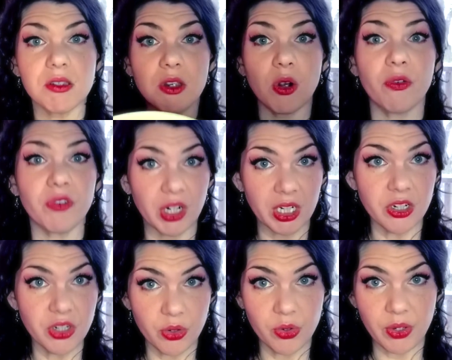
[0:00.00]
So if you're gonna
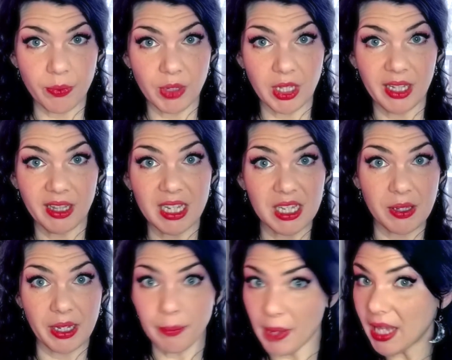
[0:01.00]
do something like this,
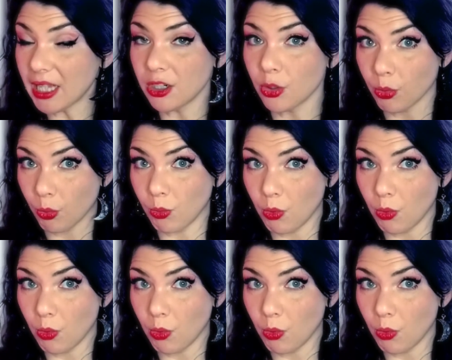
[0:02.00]
like making a